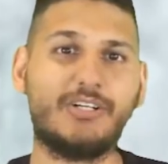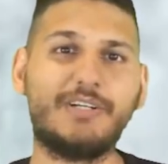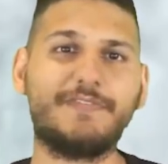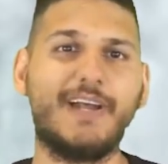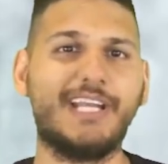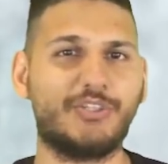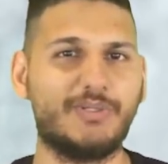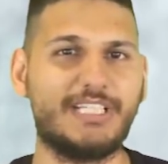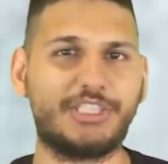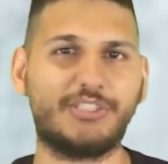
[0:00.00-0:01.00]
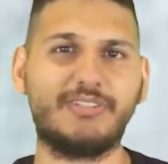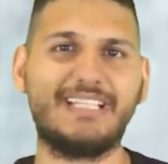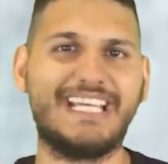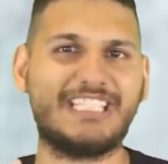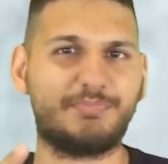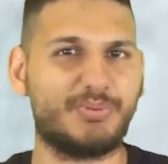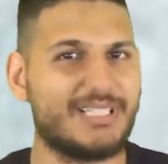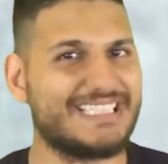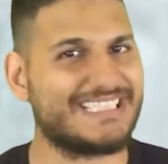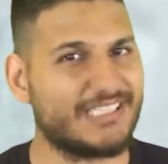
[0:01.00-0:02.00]
terrifying creature is
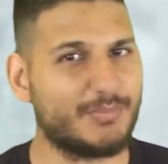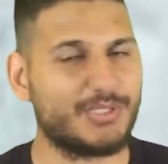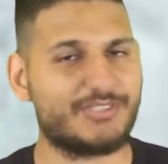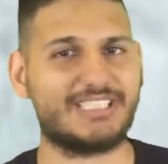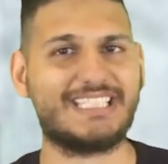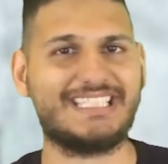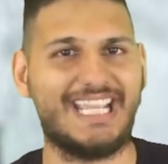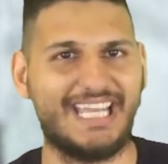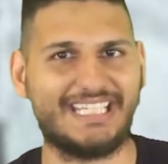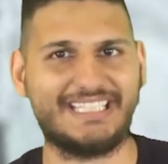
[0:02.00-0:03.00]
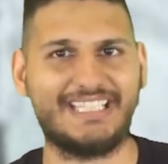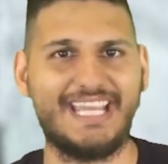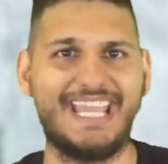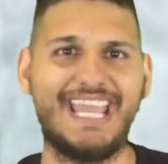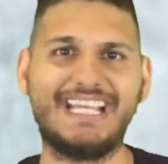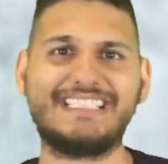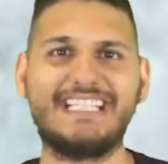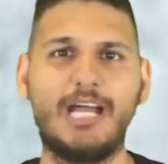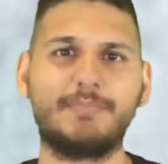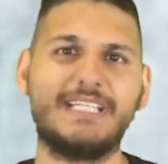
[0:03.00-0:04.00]
pretty similar to the Yeti
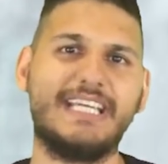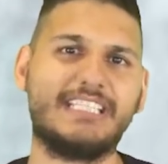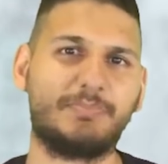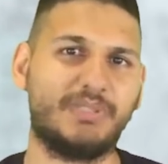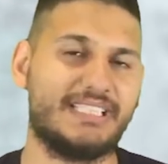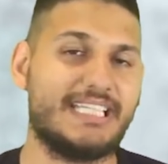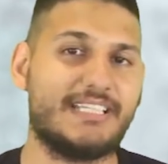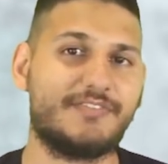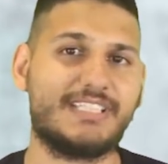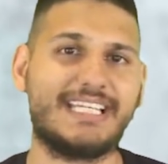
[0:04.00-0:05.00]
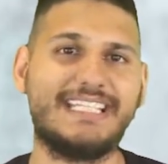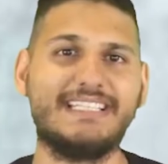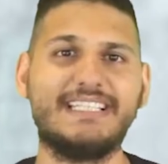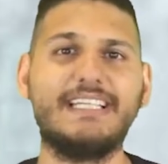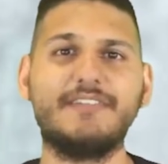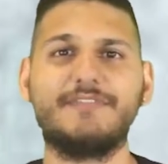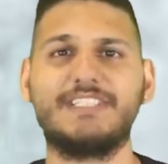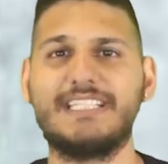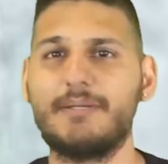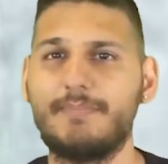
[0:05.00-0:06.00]
except it's believed believes that he
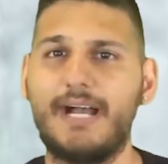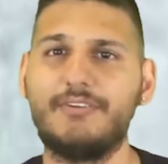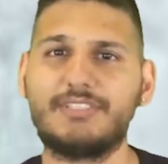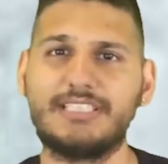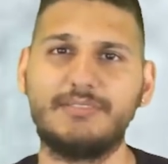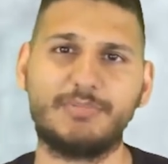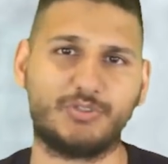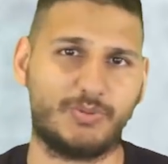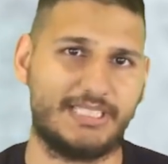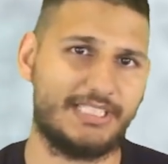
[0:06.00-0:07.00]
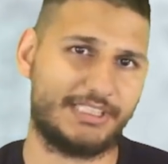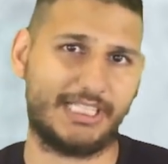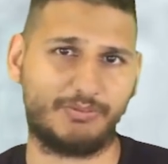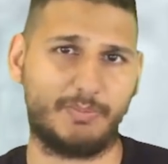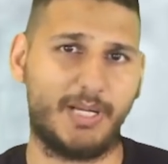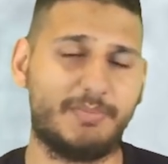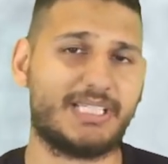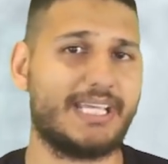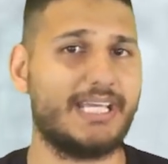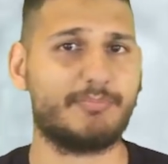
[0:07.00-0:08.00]
lives in the mountain between Czech
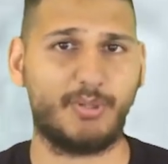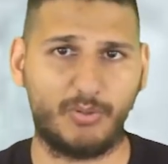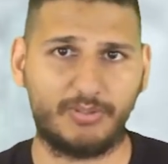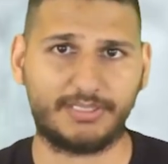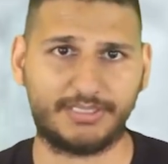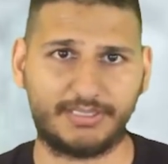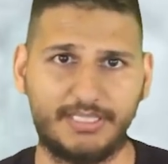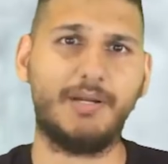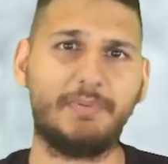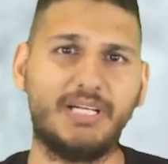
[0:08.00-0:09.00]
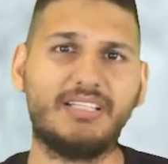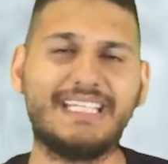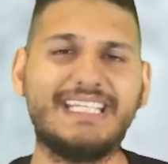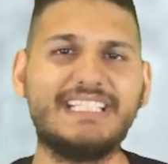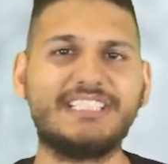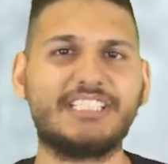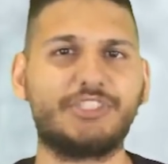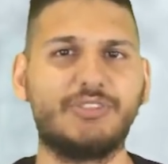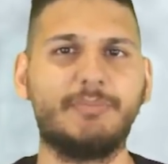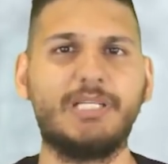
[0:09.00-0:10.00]
Republic and Poland. Apparently he is
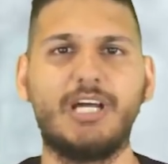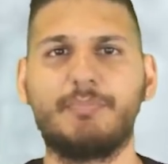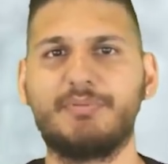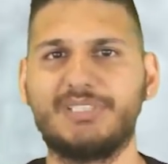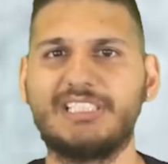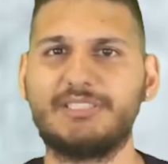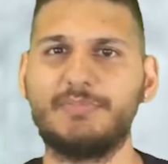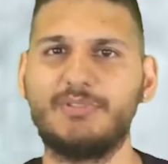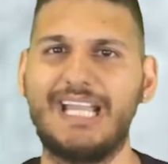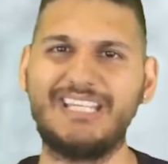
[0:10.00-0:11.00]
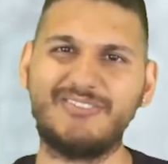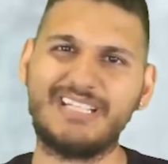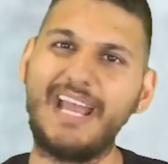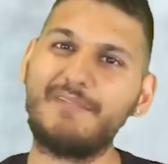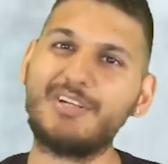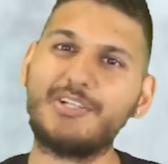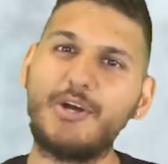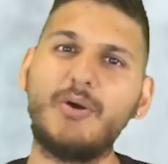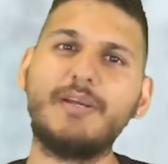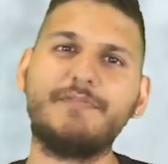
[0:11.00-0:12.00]
extremely unpredictable and you never
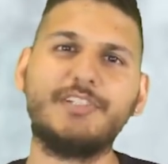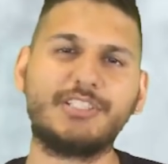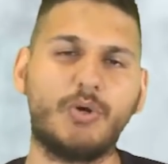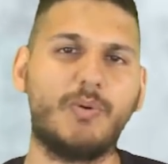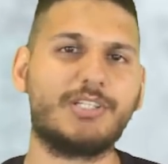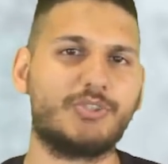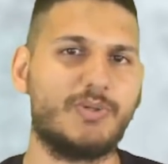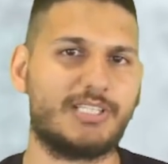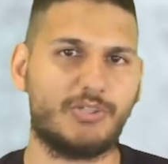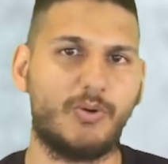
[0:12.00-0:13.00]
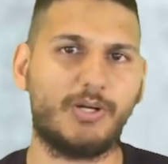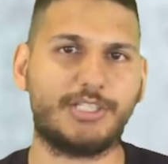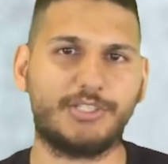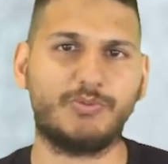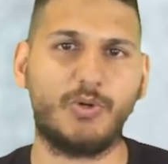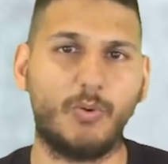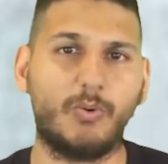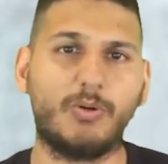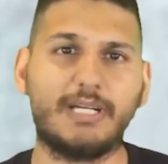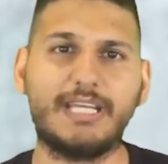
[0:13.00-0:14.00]
know if he's going to ignore you
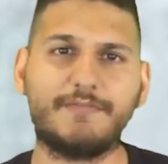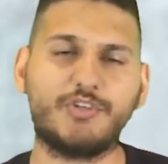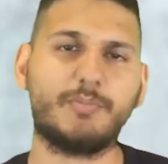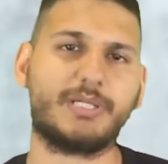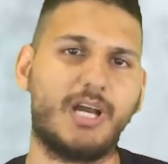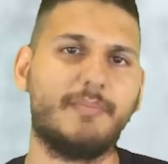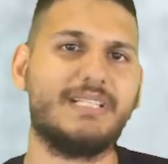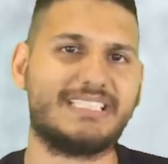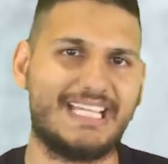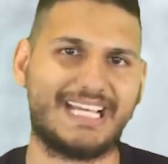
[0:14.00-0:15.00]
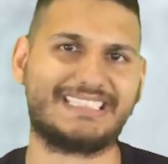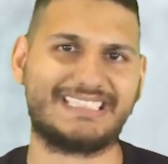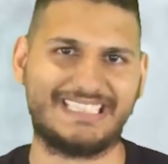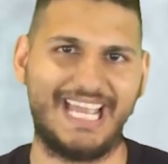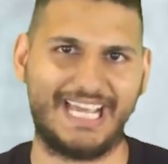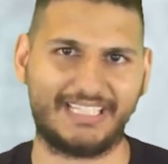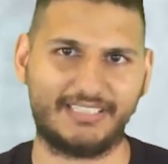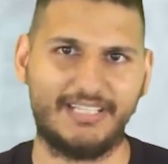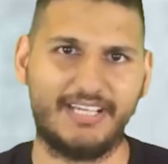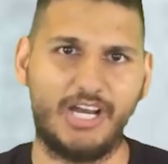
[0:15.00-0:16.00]
or if you'll become his next snack.
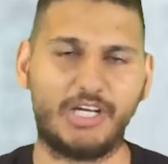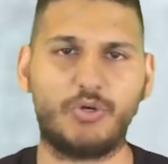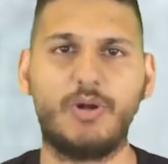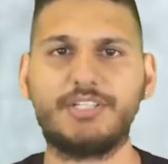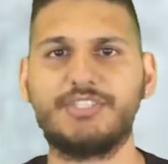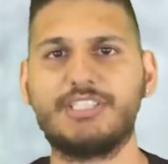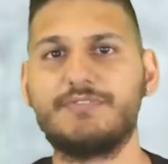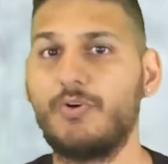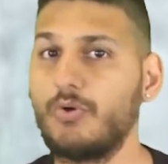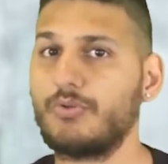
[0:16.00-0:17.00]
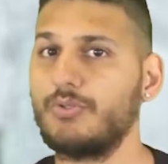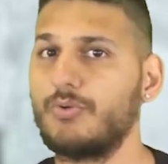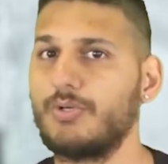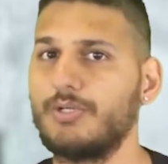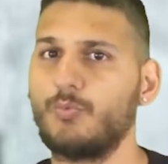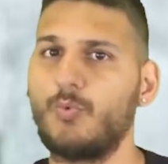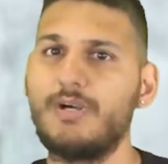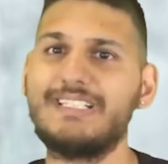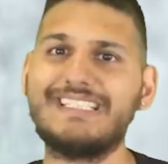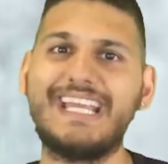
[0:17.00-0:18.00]
According to this folklore,
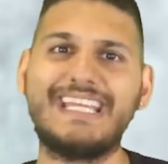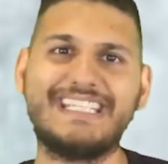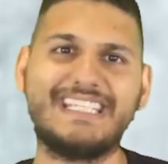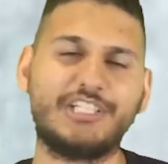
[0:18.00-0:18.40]
one day he